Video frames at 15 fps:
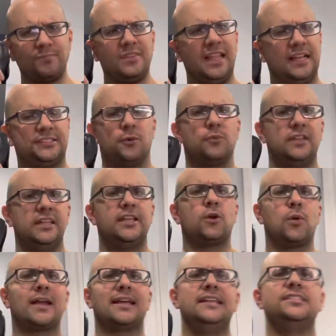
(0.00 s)
it's a really
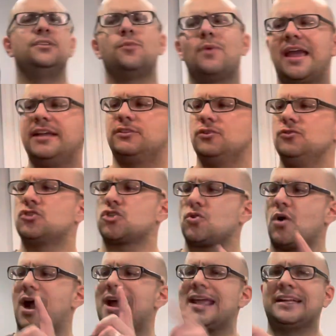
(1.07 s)
quick and easy way to
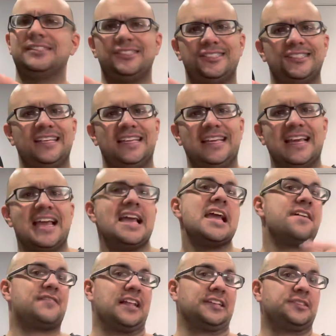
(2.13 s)
try and see
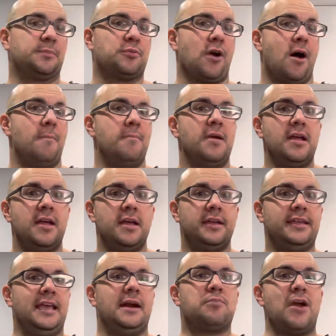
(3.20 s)
if that's a problem.
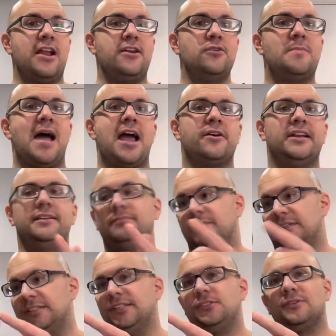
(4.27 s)
Get a brand new battery,
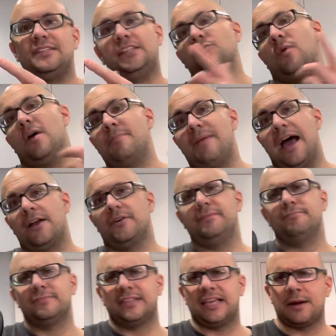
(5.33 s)
because this one takes one battery.
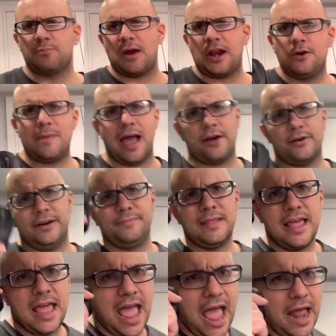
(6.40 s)
Get a brand new battery
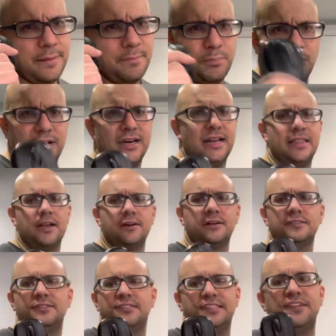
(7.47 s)
and put it in there
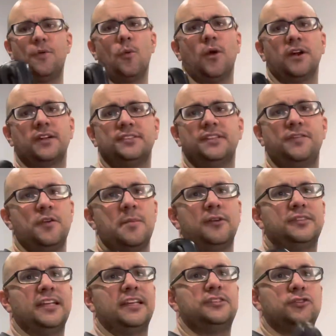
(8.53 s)
and see if it works. If your
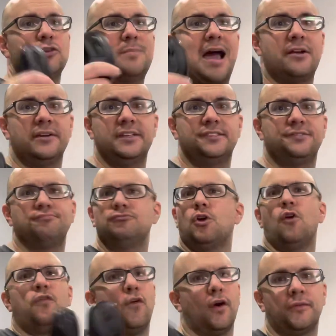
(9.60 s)
mouse takes two batteries,
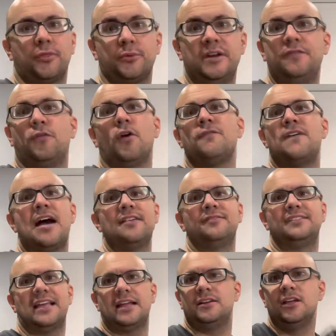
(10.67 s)
go for it. Three, four, five,
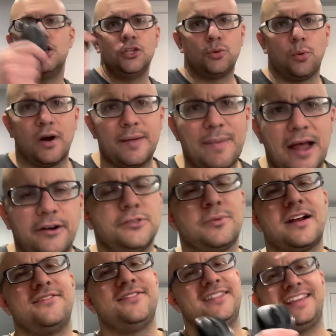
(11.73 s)
ten, twenty batteries,
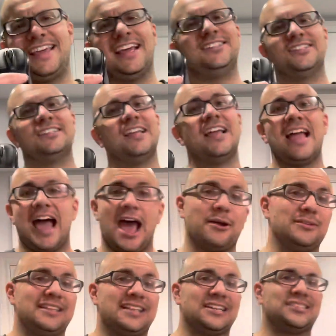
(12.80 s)
whatever the case is. I don't
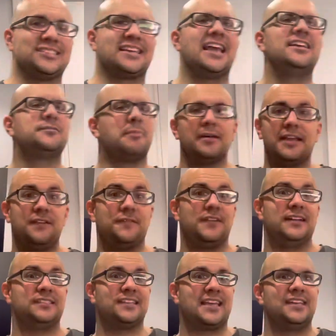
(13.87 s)
think that's the case, but if it
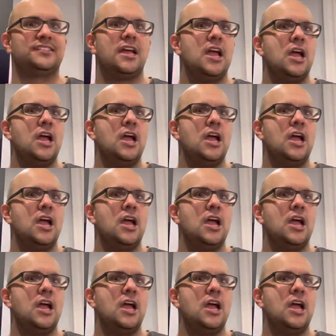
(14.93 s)
is the case,